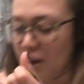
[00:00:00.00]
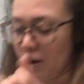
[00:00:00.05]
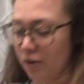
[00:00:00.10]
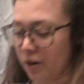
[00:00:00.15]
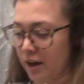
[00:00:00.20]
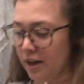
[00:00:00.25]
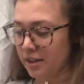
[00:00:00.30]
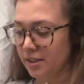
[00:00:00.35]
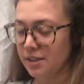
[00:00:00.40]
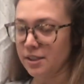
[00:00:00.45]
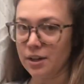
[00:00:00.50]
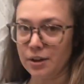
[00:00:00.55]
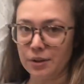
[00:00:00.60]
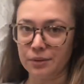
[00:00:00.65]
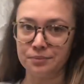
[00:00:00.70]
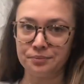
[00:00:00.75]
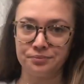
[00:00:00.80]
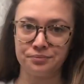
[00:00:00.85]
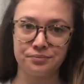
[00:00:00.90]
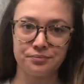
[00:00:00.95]
Okay, so
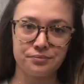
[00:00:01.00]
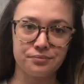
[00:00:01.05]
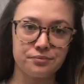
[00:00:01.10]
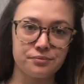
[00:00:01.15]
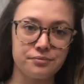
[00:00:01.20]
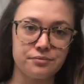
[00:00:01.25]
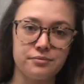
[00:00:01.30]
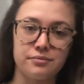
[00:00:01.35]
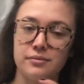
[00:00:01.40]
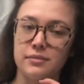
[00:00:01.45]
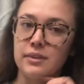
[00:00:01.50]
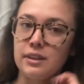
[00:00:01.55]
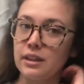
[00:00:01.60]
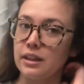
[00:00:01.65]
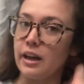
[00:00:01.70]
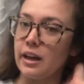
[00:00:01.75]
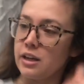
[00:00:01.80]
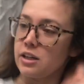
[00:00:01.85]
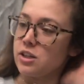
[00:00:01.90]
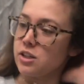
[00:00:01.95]

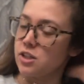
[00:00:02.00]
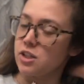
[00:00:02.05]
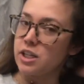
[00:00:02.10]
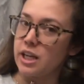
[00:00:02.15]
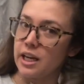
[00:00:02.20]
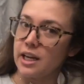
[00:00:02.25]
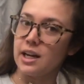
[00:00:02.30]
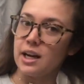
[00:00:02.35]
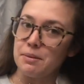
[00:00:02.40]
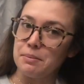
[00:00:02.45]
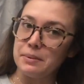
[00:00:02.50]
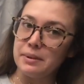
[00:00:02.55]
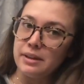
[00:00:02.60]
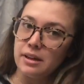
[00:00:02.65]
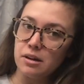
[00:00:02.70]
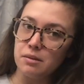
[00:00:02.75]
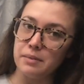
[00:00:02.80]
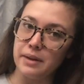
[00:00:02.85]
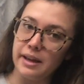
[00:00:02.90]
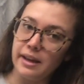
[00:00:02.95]
I just shake it up a
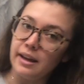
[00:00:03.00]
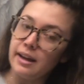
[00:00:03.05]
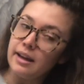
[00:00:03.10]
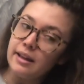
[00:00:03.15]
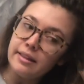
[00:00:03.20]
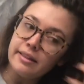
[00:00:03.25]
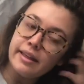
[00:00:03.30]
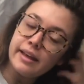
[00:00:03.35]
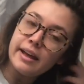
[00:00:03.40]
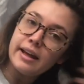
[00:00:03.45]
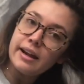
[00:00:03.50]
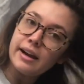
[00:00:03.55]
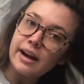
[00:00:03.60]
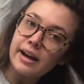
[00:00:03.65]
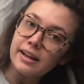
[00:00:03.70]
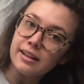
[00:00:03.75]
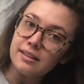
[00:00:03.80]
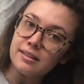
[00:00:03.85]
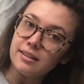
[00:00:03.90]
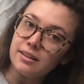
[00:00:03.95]
little bit, and then
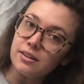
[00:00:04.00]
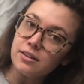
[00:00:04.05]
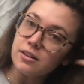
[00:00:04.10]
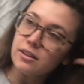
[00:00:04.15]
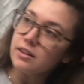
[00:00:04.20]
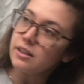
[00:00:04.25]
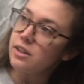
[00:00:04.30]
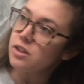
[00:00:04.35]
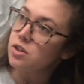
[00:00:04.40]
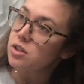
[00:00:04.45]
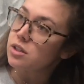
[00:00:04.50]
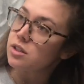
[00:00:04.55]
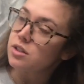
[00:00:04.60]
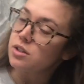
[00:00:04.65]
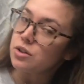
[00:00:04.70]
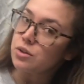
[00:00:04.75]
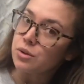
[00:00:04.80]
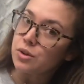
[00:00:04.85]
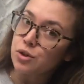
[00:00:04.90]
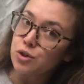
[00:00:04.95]
I literally just
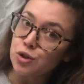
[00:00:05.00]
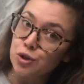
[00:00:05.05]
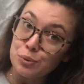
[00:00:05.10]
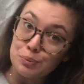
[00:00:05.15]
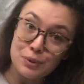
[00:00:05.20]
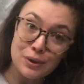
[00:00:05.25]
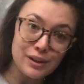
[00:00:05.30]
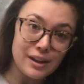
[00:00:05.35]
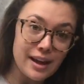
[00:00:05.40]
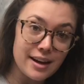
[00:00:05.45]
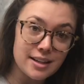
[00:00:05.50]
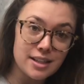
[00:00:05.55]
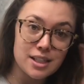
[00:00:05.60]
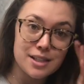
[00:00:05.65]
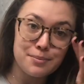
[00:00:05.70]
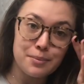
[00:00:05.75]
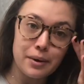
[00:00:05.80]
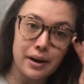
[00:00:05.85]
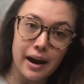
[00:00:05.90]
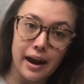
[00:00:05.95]
do a super light
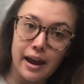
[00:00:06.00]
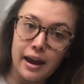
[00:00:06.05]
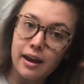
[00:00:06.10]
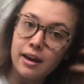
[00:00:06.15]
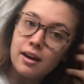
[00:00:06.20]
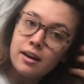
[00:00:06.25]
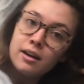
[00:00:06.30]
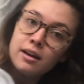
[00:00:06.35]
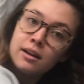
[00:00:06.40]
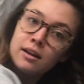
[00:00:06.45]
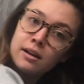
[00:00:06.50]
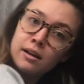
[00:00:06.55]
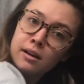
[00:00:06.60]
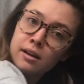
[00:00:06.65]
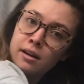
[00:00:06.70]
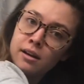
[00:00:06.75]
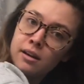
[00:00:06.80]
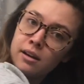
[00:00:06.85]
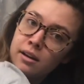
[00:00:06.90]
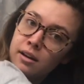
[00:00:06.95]
spray
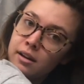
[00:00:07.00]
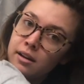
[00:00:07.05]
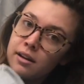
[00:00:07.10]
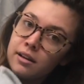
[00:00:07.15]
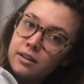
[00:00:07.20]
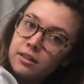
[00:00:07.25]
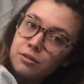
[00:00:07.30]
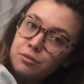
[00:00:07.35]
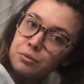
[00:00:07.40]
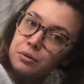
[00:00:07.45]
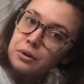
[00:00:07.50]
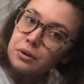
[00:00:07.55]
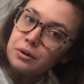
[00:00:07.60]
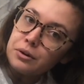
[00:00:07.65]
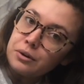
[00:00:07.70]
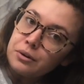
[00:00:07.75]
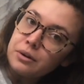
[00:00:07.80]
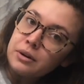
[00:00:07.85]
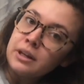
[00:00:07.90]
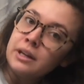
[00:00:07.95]

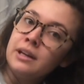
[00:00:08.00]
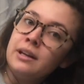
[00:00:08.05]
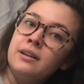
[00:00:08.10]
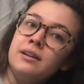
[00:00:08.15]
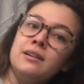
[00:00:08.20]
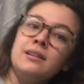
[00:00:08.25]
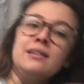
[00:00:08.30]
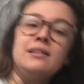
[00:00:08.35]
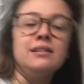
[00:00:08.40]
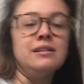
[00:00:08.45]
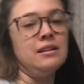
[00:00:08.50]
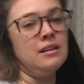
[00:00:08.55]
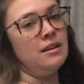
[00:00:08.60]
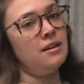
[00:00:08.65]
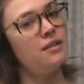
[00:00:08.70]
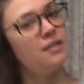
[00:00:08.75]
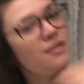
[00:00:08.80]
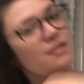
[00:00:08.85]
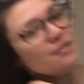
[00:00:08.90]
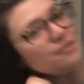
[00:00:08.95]
through
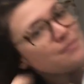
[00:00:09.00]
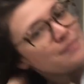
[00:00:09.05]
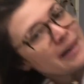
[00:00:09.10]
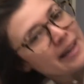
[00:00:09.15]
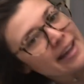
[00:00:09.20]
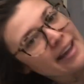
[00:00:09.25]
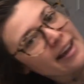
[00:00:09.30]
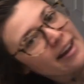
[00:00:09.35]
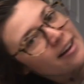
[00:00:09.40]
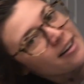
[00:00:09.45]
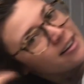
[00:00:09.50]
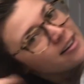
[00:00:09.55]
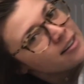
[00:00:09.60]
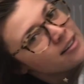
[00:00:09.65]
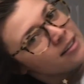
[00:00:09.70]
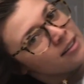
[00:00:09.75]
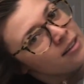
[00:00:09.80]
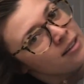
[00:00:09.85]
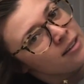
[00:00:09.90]
my hair.